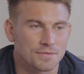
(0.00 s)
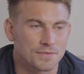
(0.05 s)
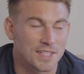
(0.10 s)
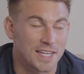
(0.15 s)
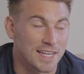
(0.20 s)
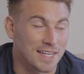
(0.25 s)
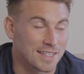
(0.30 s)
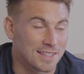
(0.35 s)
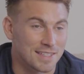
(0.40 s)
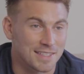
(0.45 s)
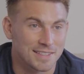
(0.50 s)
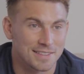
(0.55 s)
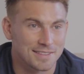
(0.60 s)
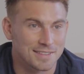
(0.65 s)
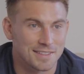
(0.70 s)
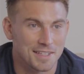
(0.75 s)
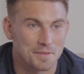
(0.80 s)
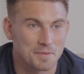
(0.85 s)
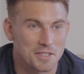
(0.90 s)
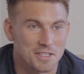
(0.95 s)
Yeah,
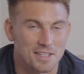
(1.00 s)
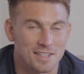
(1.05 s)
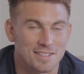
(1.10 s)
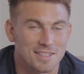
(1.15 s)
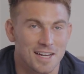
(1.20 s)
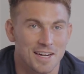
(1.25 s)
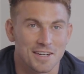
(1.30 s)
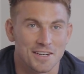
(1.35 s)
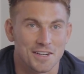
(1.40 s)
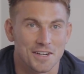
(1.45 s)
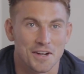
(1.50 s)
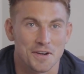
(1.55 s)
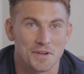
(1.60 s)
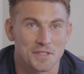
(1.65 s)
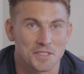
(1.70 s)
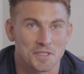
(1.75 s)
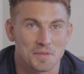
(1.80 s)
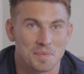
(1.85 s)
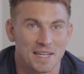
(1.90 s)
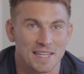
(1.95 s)
I'm just excited to go to
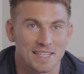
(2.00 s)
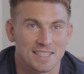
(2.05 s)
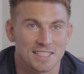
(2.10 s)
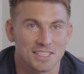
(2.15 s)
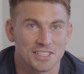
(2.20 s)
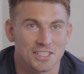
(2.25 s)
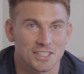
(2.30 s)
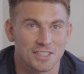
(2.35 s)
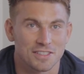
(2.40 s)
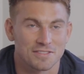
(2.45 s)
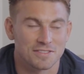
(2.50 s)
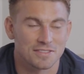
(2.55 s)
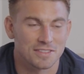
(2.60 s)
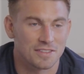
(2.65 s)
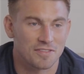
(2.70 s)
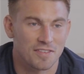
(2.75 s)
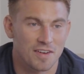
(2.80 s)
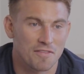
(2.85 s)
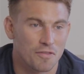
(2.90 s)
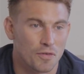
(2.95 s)
Japan this year
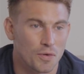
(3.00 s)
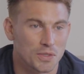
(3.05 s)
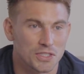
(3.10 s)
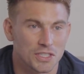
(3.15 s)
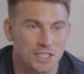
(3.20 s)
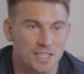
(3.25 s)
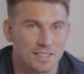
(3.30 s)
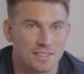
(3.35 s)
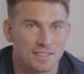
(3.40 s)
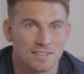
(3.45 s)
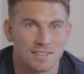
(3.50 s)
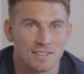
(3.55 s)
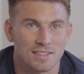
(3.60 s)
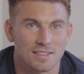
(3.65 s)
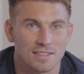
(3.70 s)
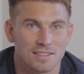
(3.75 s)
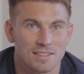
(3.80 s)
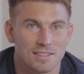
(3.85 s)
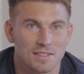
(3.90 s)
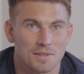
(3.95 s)
if I'm fortunate
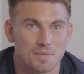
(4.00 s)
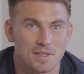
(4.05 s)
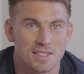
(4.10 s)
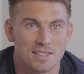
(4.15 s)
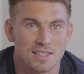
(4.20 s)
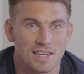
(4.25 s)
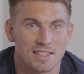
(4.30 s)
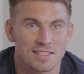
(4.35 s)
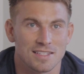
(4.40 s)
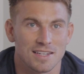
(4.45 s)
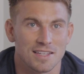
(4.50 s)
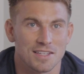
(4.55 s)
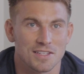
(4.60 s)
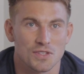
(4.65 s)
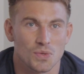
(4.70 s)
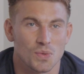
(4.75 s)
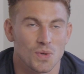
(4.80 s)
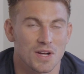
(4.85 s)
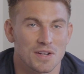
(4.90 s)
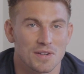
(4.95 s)
to be selected in the
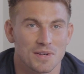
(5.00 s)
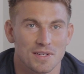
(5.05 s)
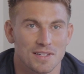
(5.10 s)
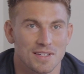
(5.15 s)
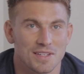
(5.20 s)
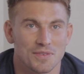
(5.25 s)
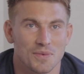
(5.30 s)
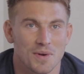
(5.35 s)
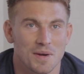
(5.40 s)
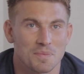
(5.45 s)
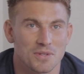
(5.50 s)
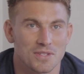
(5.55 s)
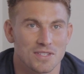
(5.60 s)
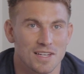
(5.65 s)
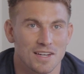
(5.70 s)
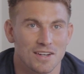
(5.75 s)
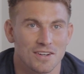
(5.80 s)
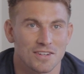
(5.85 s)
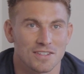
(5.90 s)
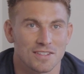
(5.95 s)
squad and
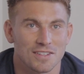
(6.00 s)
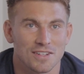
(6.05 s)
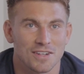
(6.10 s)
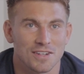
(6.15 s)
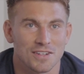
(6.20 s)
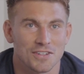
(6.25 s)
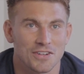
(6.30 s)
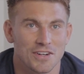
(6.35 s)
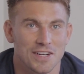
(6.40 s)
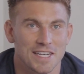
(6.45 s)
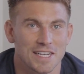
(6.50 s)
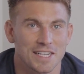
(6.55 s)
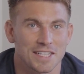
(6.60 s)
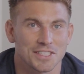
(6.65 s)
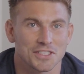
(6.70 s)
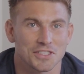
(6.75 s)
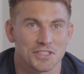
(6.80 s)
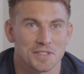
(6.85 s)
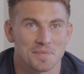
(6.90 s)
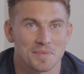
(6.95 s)
represent our great
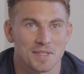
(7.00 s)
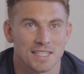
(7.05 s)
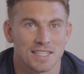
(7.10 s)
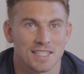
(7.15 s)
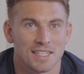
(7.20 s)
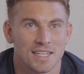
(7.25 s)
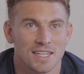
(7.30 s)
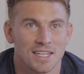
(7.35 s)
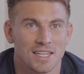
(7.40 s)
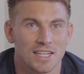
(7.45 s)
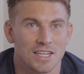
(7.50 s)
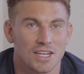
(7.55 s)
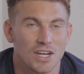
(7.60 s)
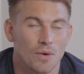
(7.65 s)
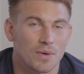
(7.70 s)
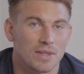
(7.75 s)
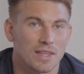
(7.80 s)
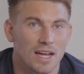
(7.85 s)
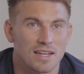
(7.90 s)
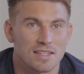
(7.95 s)
country. But
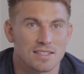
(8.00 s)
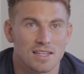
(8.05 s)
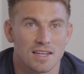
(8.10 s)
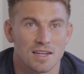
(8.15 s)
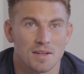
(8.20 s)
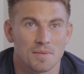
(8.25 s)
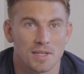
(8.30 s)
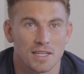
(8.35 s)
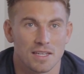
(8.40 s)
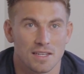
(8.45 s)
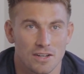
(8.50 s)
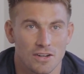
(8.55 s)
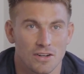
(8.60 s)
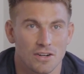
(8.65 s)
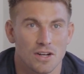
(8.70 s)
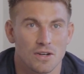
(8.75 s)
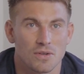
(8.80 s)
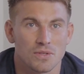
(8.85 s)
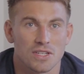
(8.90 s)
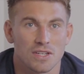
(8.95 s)
knowing that it's going to be here
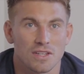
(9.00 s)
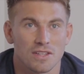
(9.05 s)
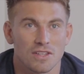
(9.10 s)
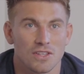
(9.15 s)
hosted in